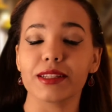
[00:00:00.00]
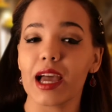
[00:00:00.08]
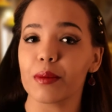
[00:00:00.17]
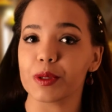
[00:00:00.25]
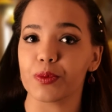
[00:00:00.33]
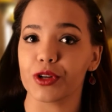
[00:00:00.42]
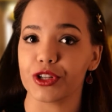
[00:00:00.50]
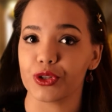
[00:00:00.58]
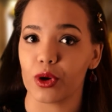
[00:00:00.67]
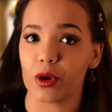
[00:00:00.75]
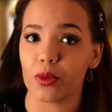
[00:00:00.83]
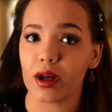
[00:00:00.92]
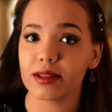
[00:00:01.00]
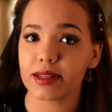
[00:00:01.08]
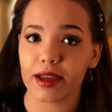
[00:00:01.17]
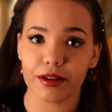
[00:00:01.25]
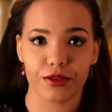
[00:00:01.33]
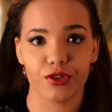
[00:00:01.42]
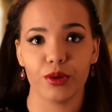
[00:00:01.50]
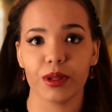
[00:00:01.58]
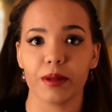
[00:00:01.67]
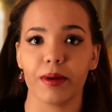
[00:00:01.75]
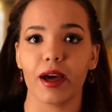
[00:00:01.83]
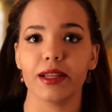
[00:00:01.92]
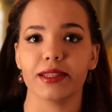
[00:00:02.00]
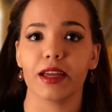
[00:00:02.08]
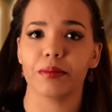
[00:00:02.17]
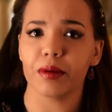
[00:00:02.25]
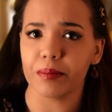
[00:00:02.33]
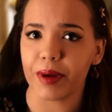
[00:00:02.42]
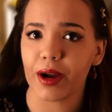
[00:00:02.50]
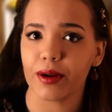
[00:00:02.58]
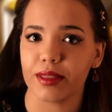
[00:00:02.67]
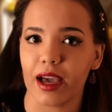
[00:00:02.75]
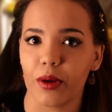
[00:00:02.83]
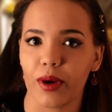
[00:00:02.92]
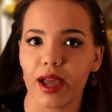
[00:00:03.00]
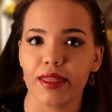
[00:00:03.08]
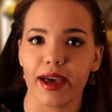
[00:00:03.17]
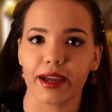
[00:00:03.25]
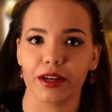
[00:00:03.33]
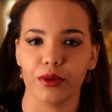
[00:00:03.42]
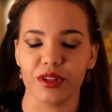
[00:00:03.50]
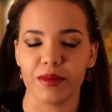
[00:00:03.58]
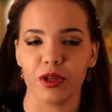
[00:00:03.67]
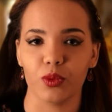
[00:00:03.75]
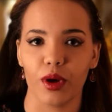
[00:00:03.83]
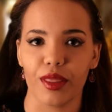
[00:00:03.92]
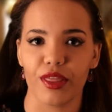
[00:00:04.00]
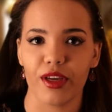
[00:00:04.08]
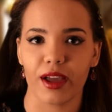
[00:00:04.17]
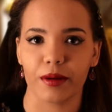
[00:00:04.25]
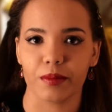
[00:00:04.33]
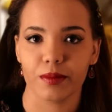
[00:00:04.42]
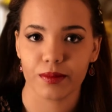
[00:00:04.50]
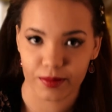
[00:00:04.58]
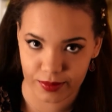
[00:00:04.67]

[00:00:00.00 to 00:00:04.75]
at the time was pretty sure it was, and assuming the bodies hadn't been buried that way, that could only mean one thing.